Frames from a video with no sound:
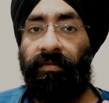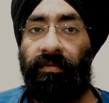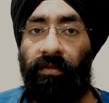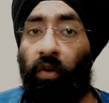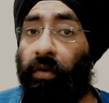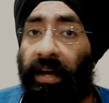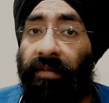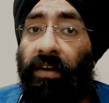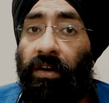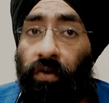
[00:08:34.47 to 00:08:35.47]
don't
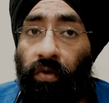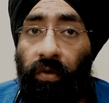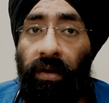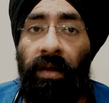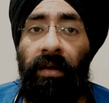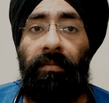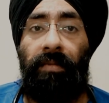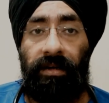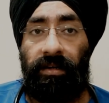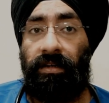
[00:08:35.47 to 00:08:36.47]
have control,
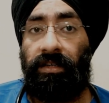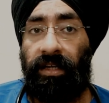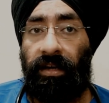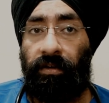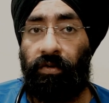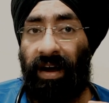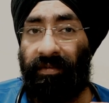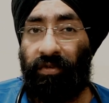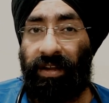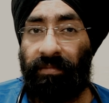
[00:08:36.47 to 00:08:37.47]
but still you
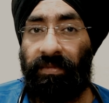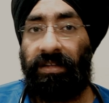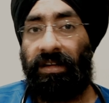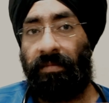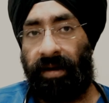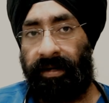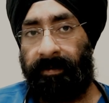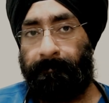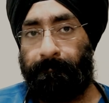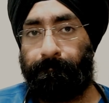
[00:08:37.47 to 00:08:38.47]
have to keep this in mind.
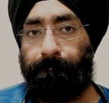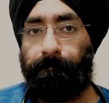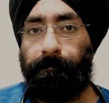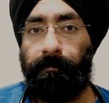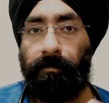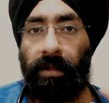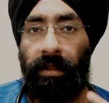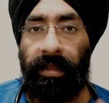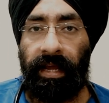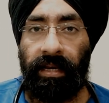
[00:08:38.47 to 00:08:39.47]

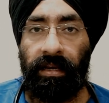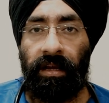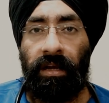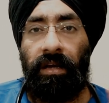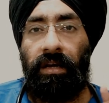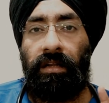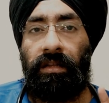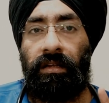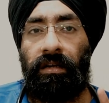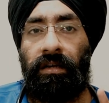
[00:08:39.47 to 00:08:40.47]
Then
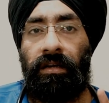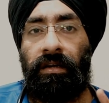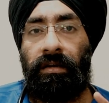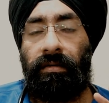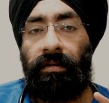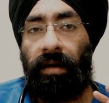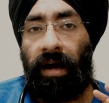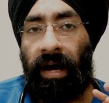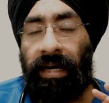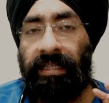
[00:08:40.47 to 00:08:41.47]
the
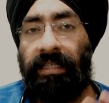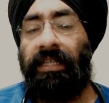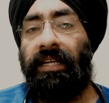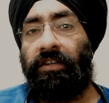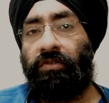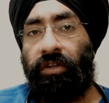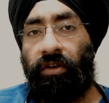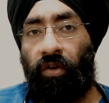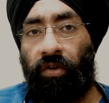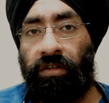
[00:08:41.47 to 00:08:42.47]
arginine
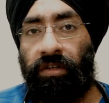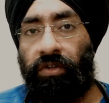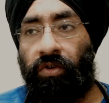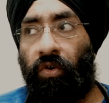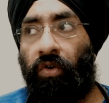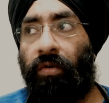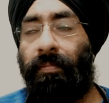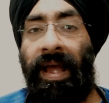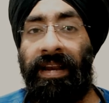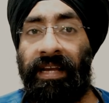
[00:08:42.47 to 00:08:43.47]
actually causes your
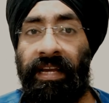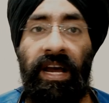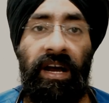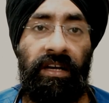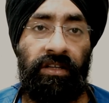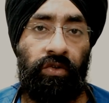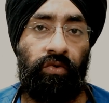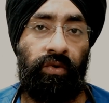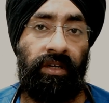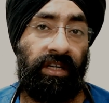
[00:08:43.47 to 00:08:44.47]
pancreas
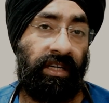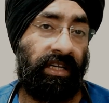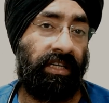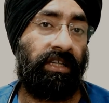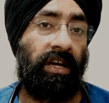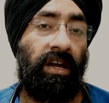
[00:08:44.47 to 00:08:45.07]
to increase